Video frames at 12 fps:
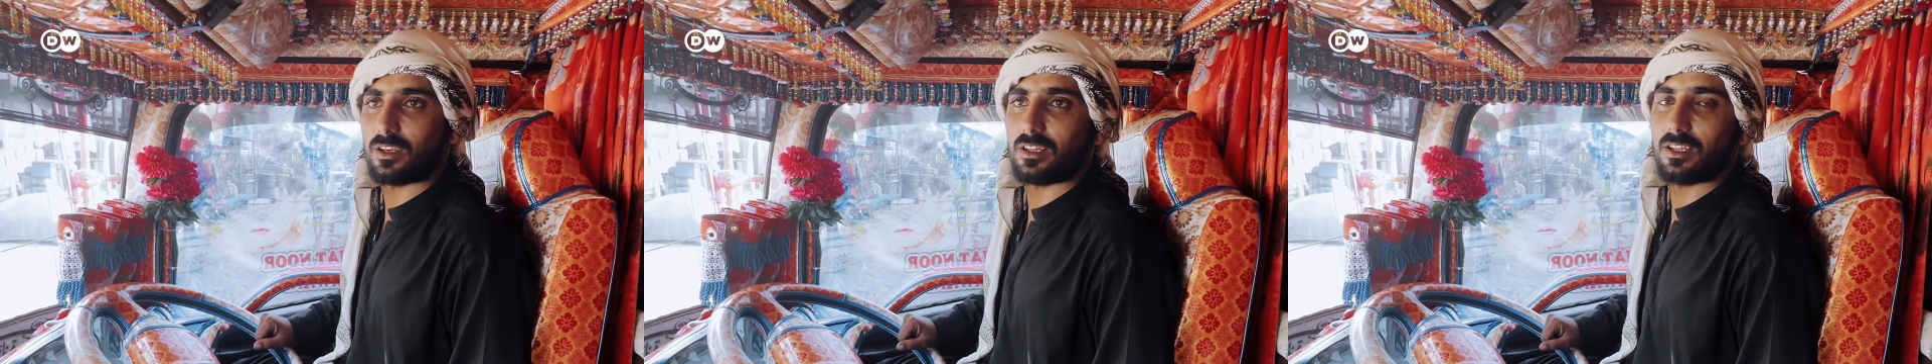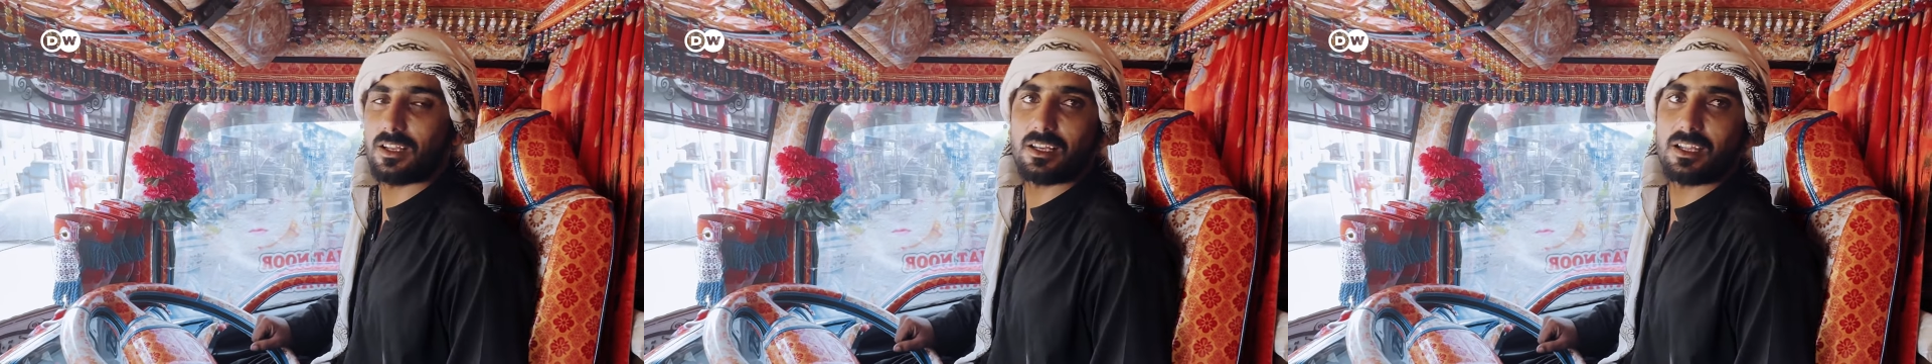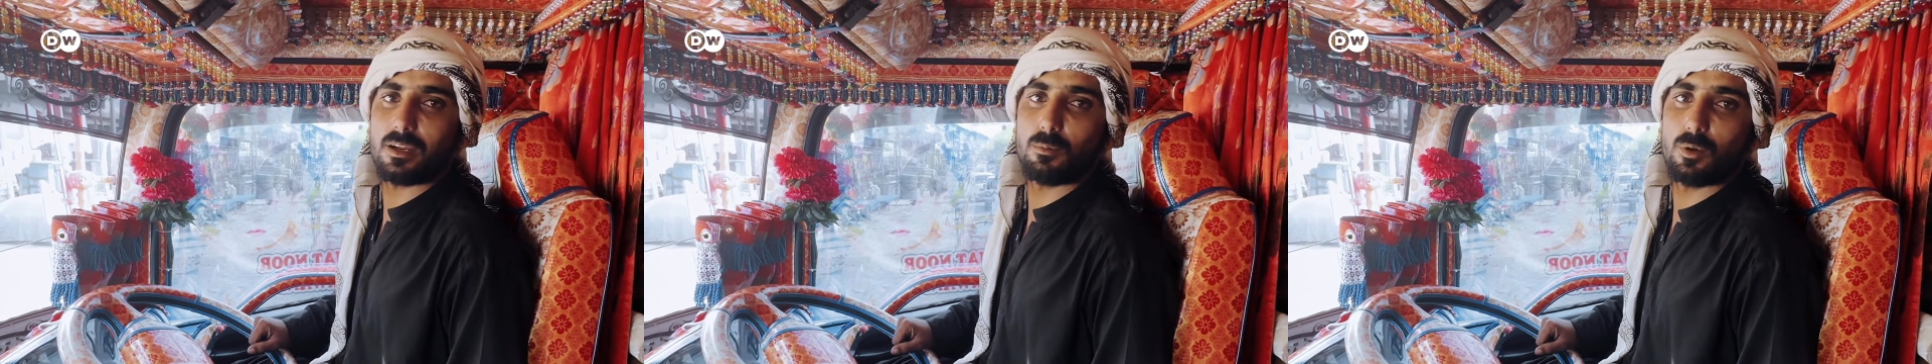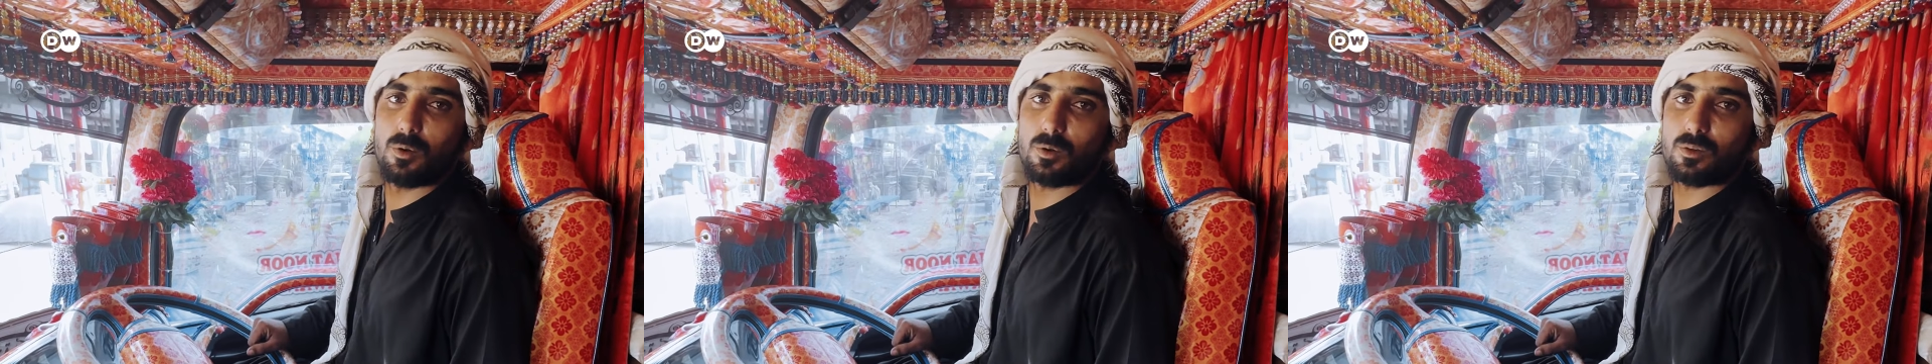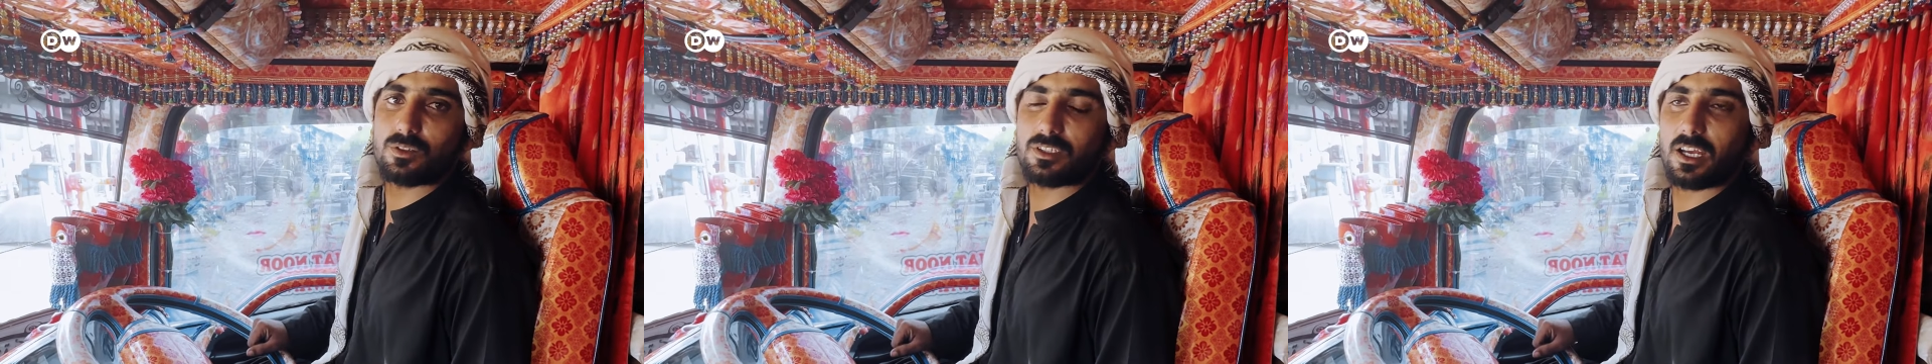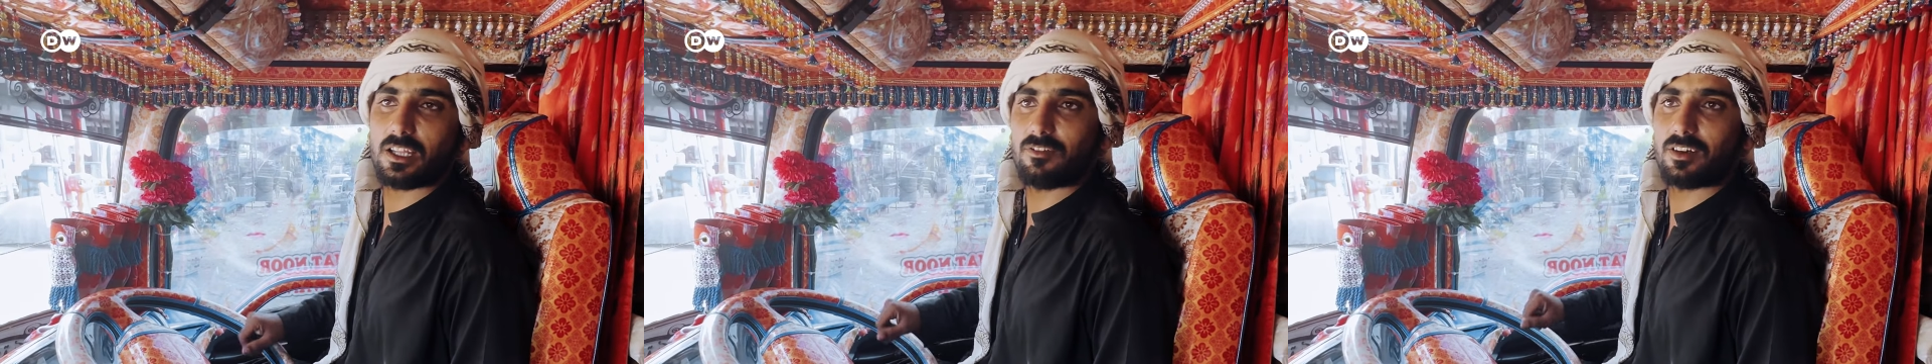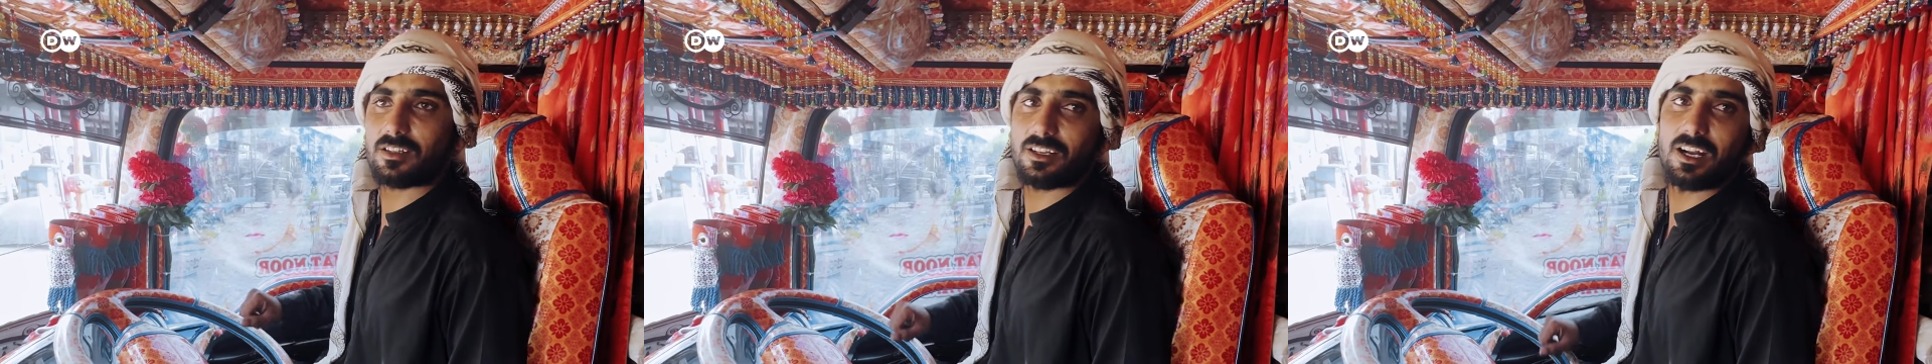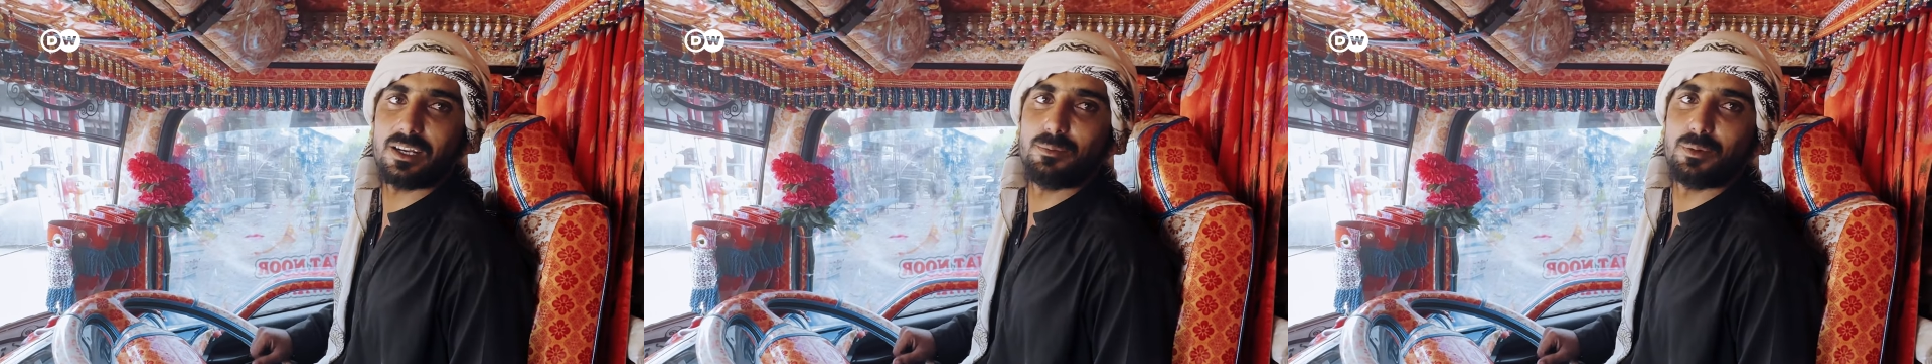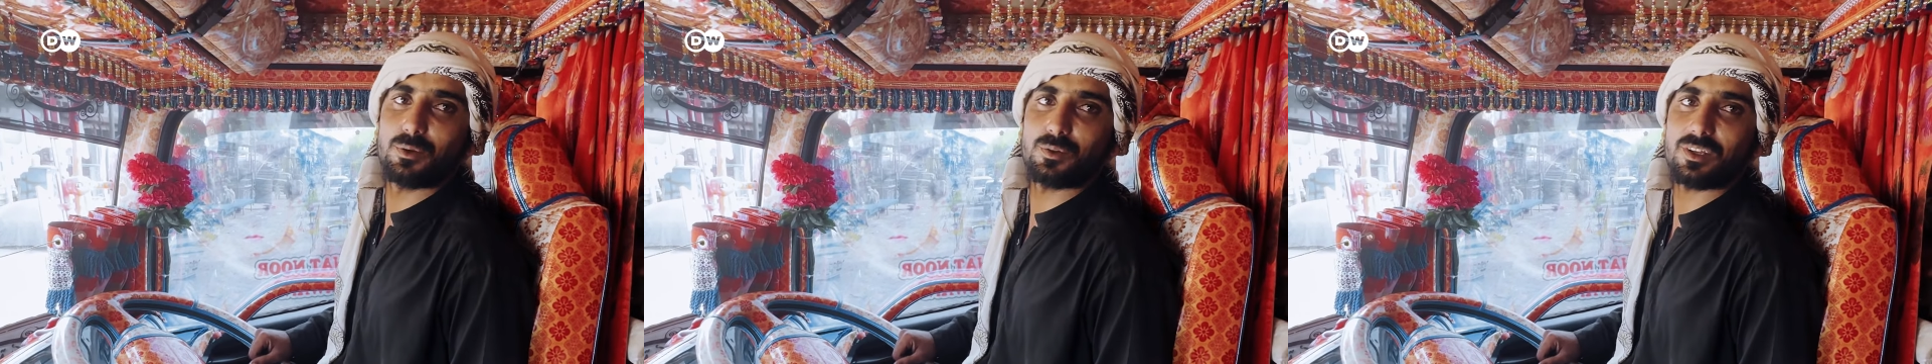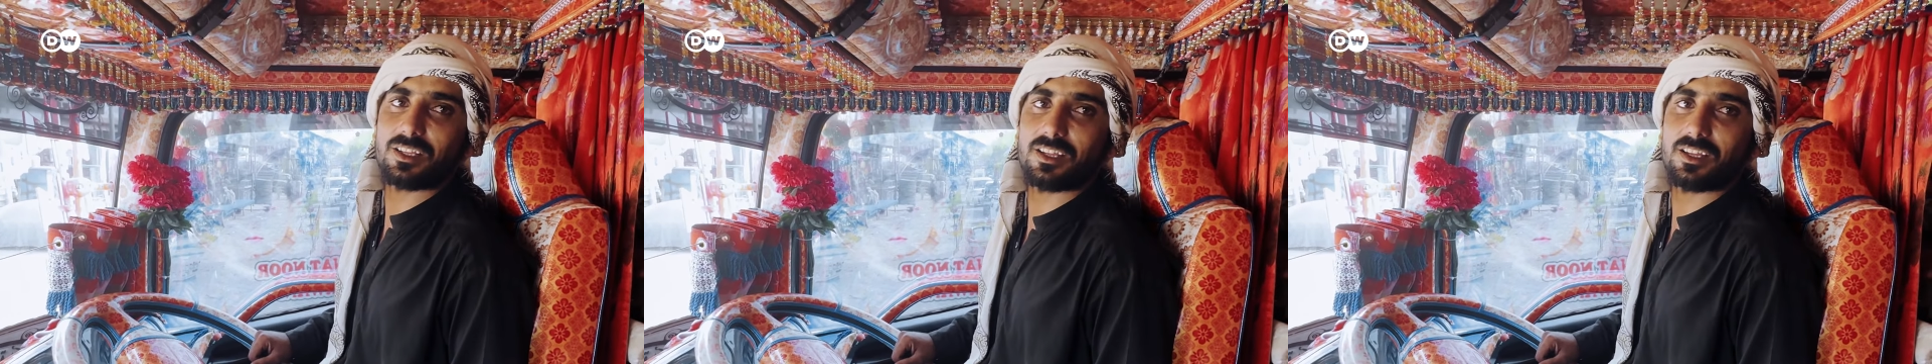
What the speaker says: like our house. We